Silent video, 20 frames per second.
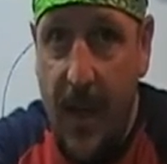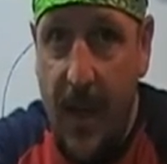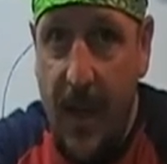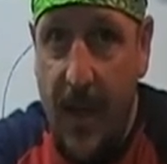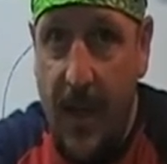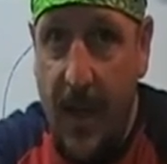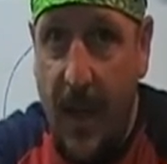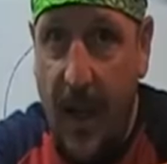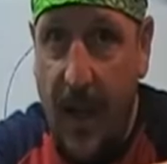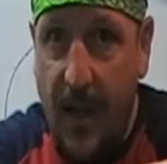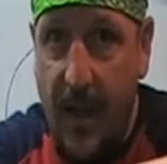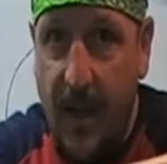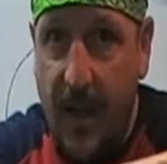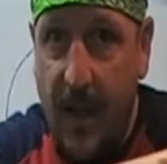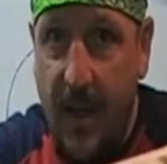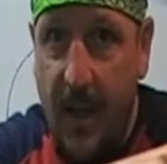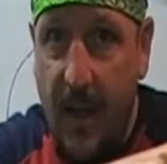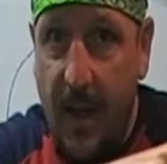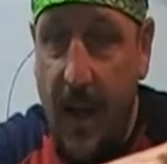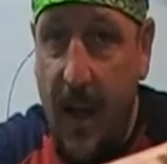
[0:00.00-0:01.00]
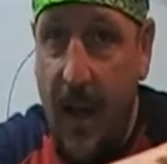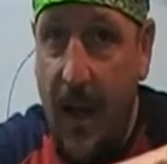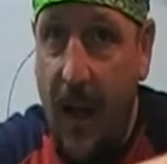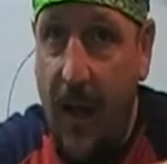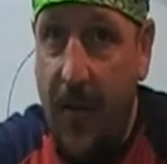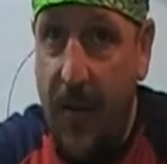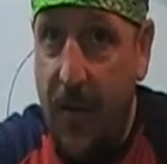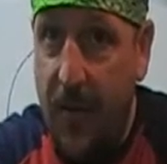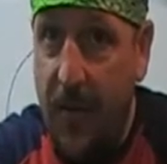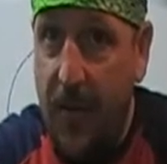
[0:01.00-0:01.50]
is landing and
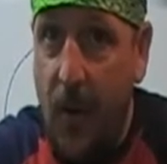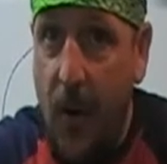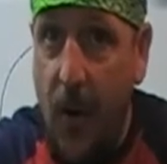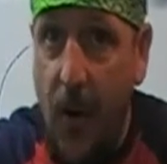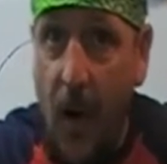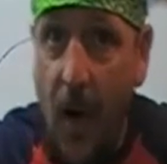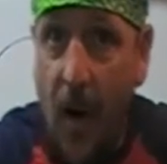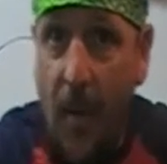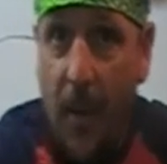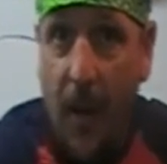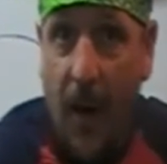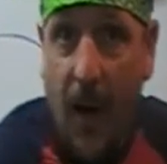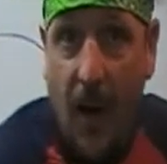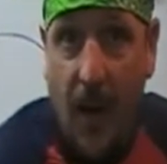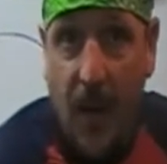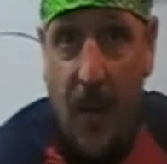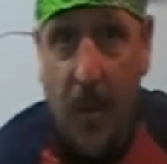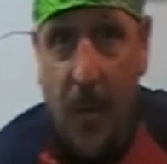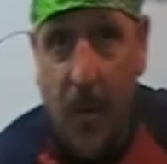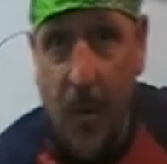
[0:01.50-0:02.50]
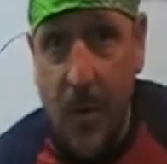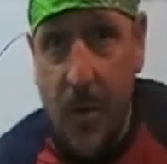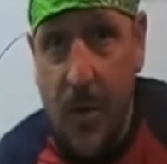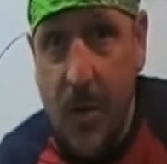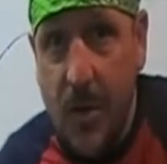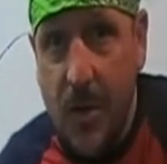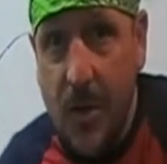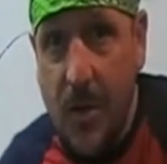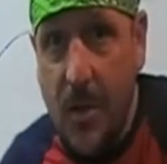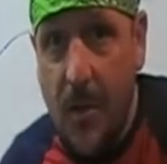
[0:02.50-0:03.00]
having the forearm behind the
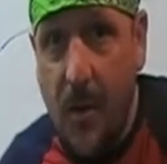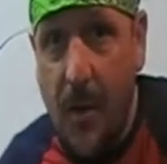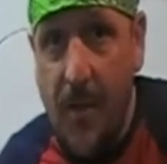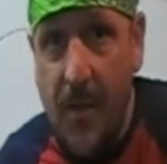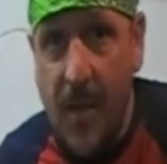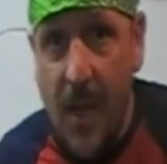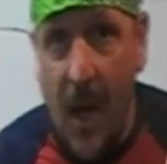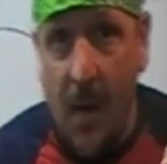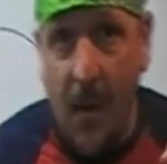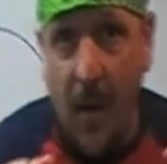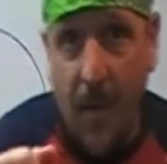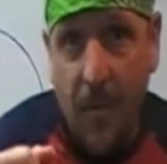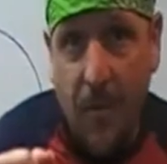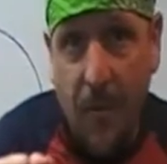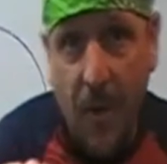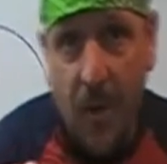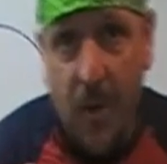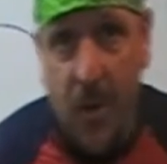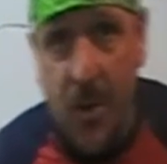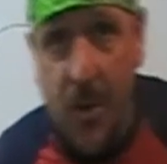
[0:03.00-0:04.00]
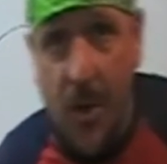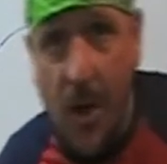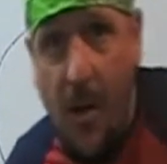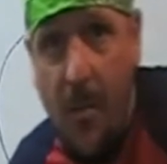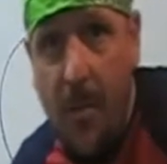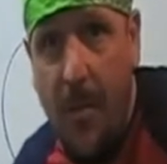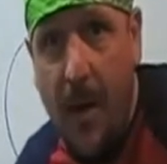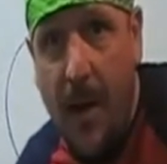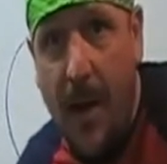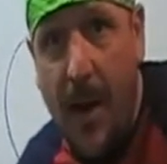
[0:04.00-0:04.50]
punch. So every time I throw a
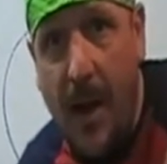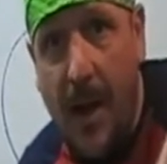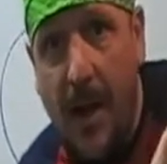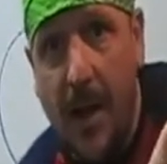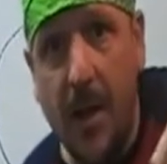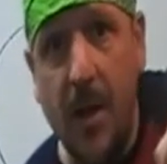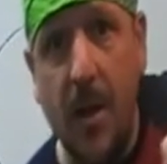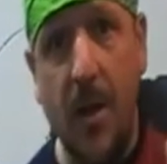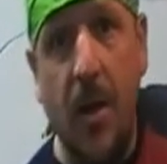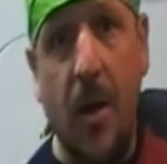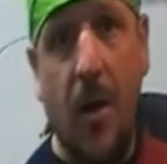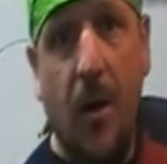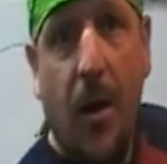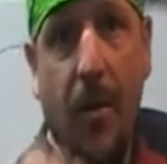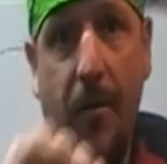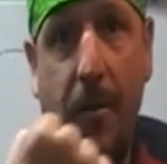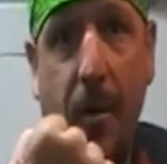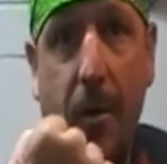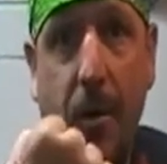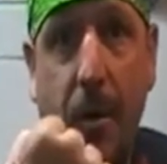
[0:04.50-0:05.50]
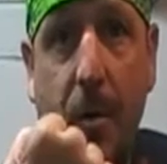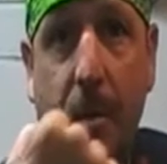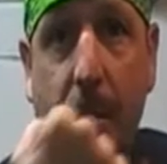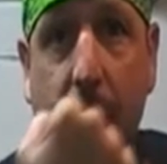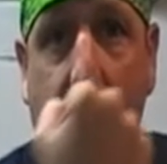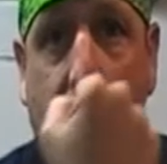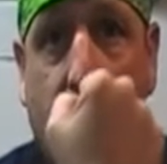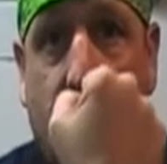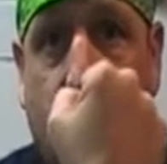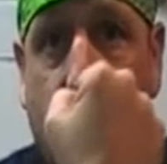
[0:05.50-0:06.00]
shot, bang, or I throw an
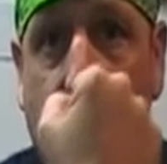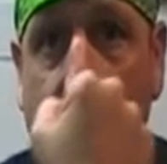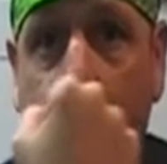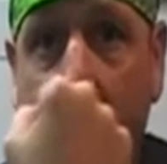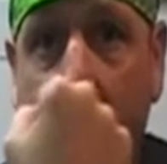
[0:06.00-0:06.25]
uppercut, the